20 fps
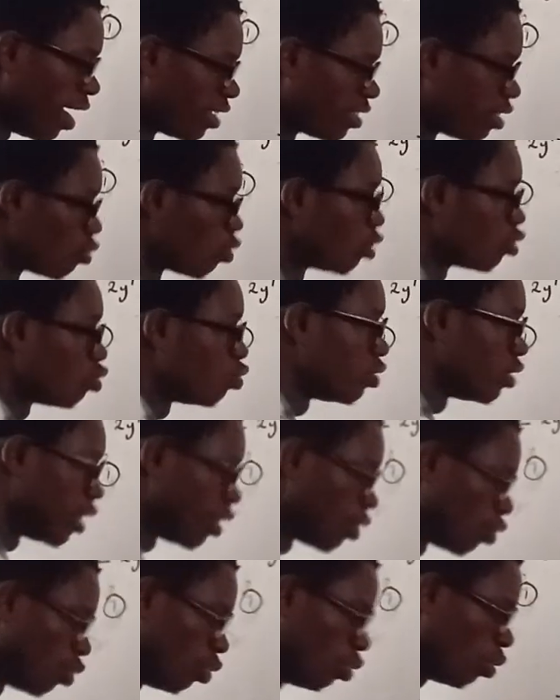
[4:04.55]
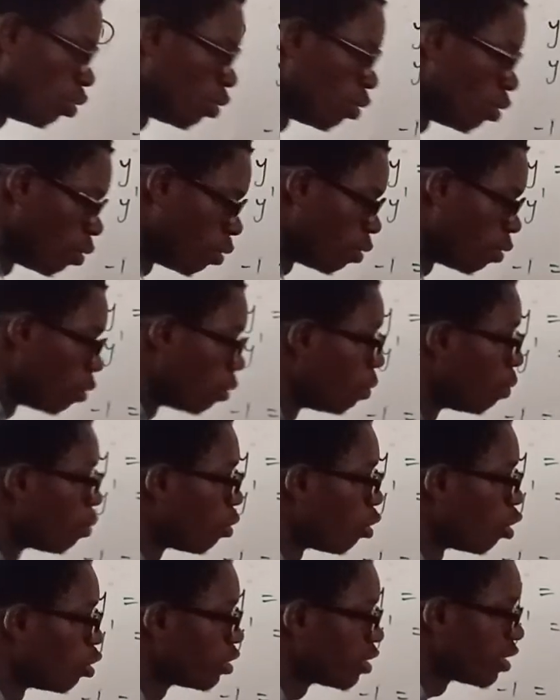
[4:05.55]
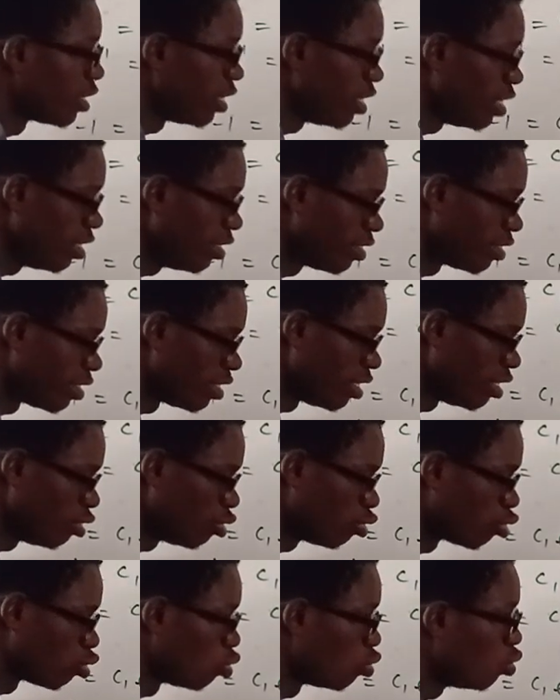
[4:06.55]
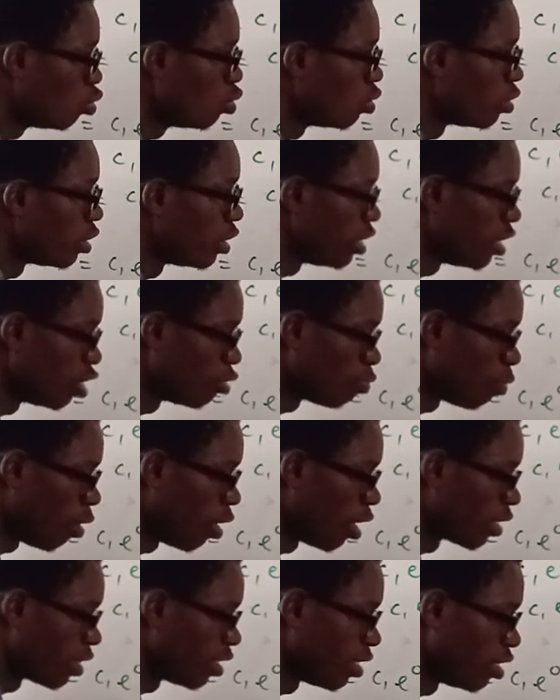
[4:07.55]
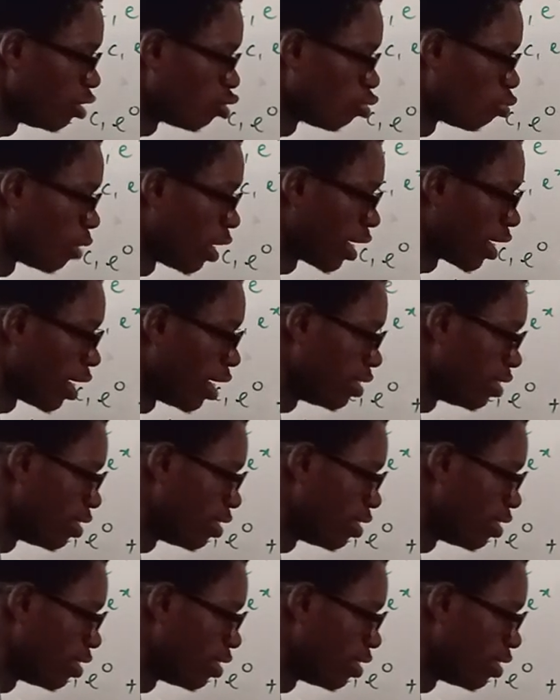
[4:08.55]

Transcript: x equals to 0 plus 3c2 e raised to power 3 into bracket